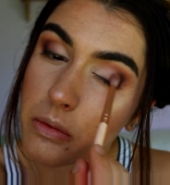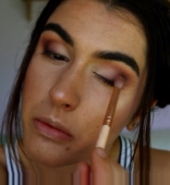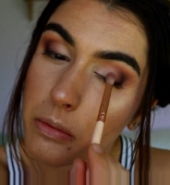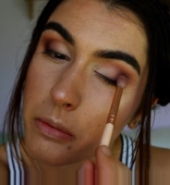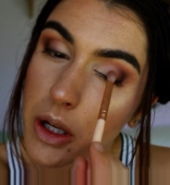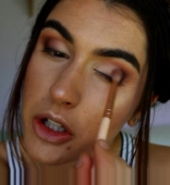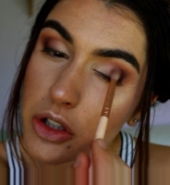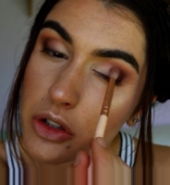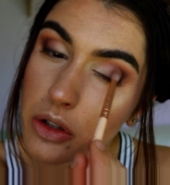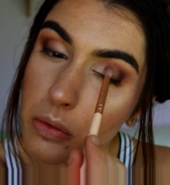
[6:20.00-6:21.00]

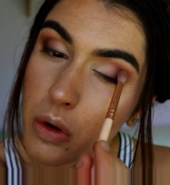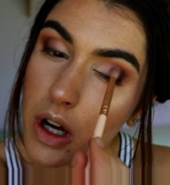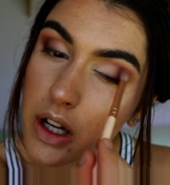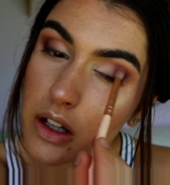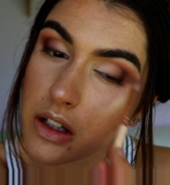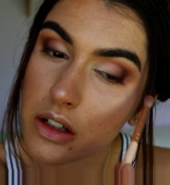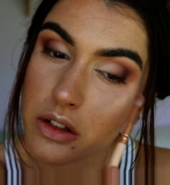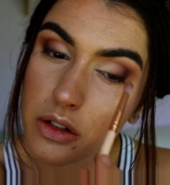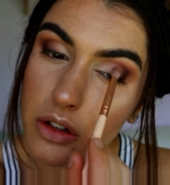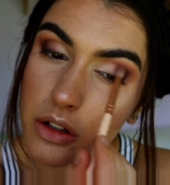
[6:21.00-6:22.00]
mesh the white
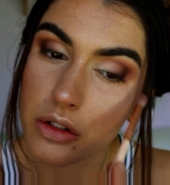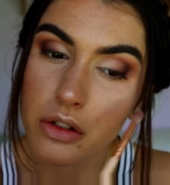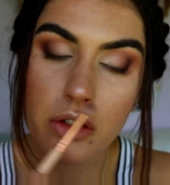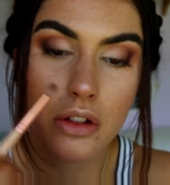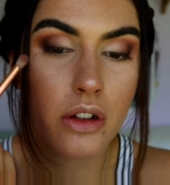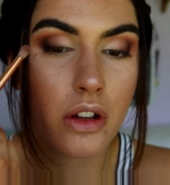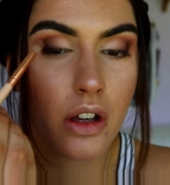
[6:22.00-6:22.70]
into those